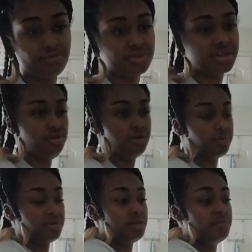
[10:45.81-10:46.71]
think you
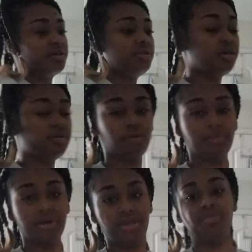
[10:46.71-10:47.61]
don't care about how
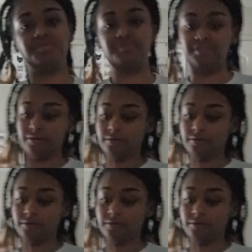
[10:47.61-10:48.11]
nobody else feels.